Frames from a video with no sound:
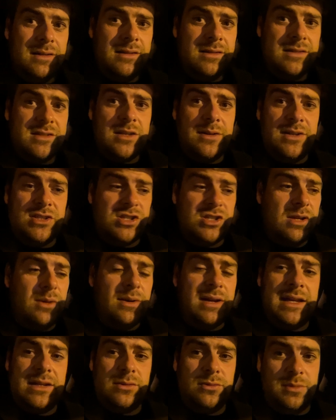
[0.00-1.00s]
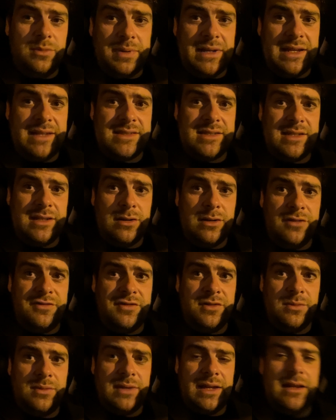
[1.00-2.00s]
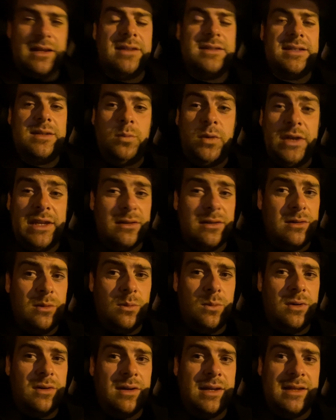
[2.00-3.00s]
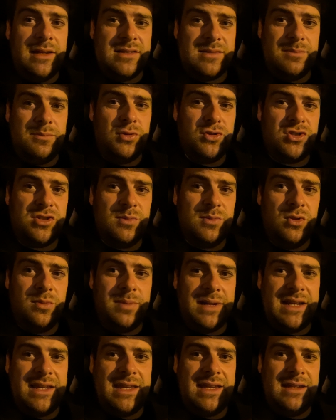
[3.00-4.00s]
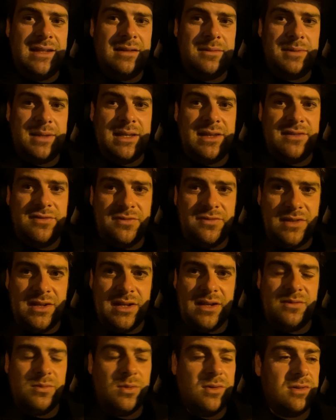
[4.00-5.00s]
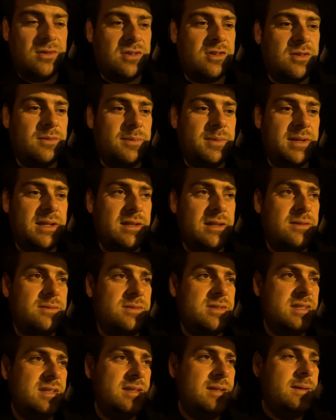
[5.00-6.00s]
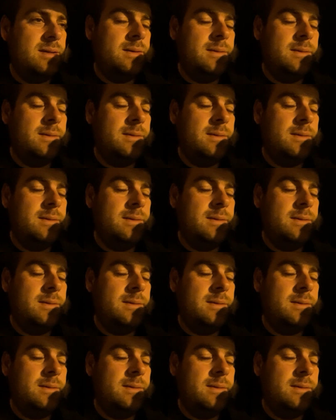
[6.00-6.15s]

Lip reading: So as you know, I had all the plastic off and all that. I did wiggle the wires and push them all back in a bit if, you know, one would come a bit loose.